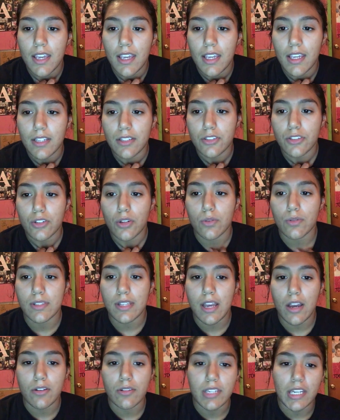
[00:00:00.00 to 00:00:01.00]
it shows
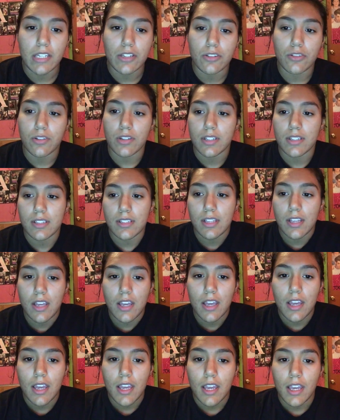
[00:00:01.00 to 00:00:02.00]
how dangerous
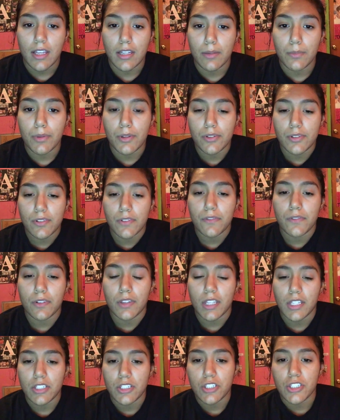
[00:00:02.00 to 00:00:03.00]
an abusive
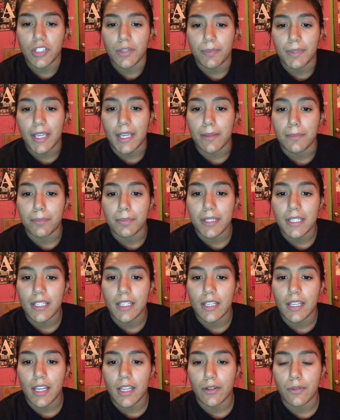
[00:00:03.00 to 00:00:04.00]
relationship can
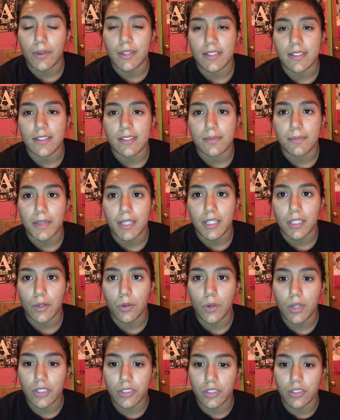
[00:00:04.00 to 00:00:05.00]
be and raises many
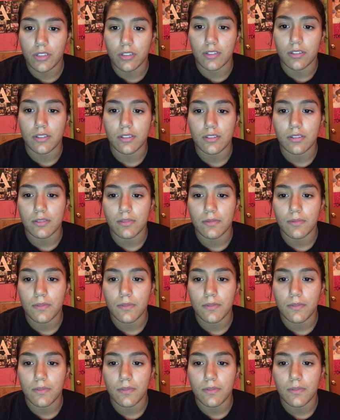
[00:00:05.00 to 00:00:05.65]
questions.